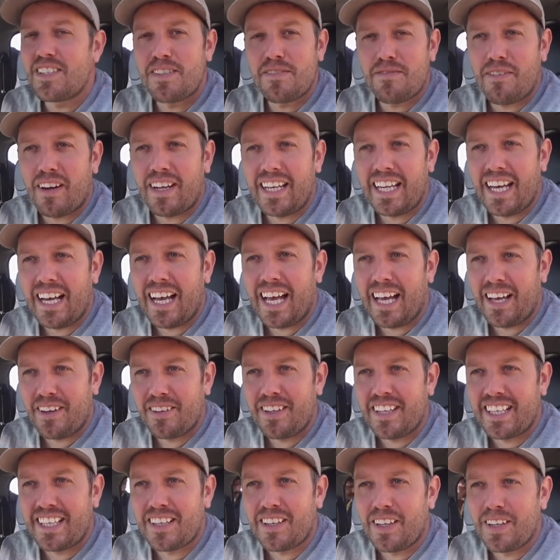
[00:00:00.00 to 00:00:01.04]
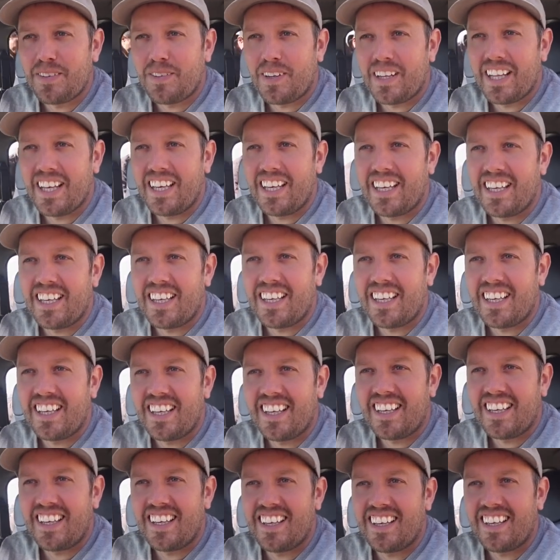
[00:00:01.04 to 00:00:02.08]
Did you find out how they got the wallet? Not
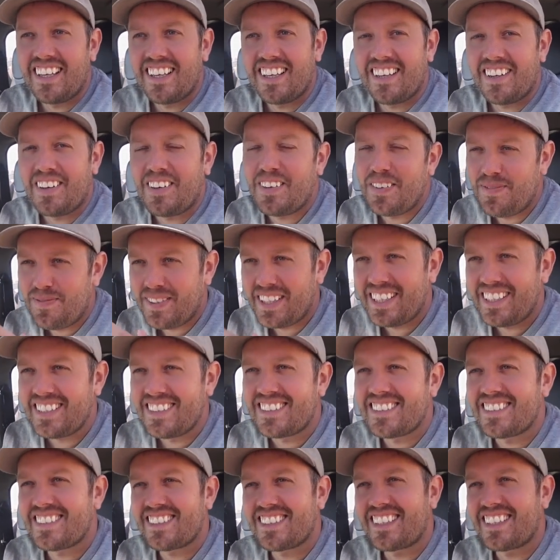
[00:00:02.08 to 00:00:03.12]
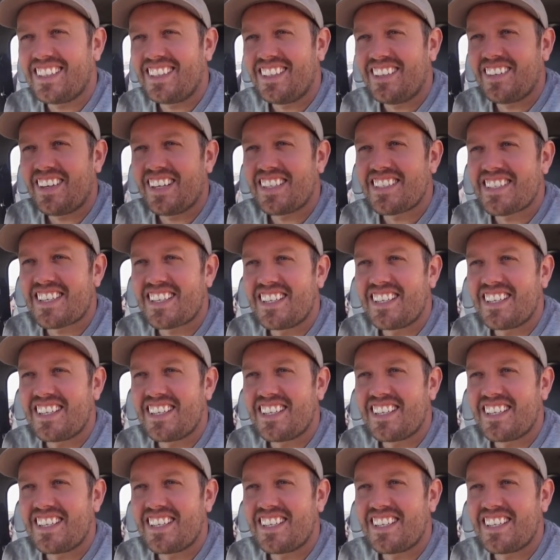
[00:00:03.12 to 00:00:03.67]
really. Oh, please, can you ask?